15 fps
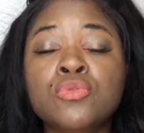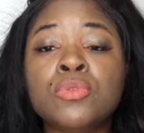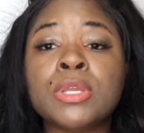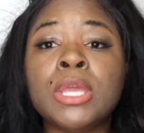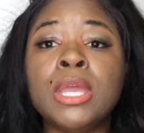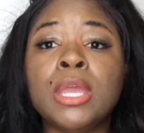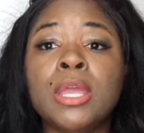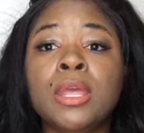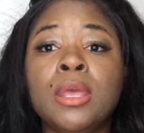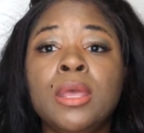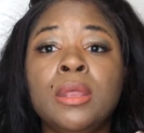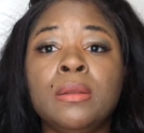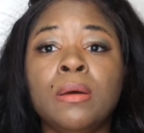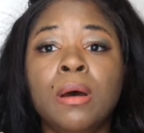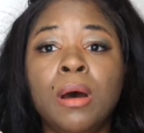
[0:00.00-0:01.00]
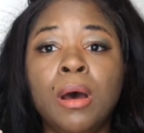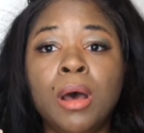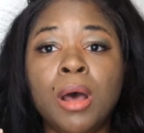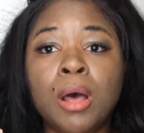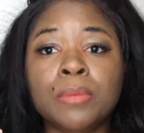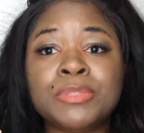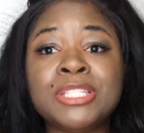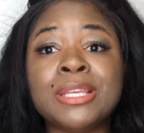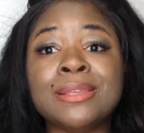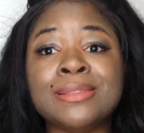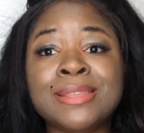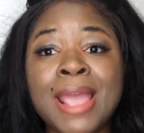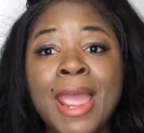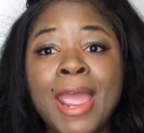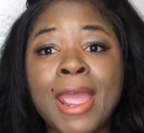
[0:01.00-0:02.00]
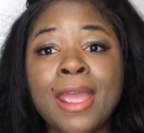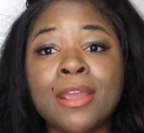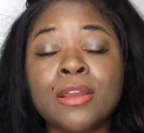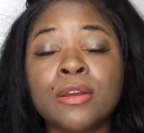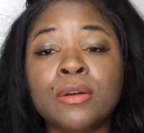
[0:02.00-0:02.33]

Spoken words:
can that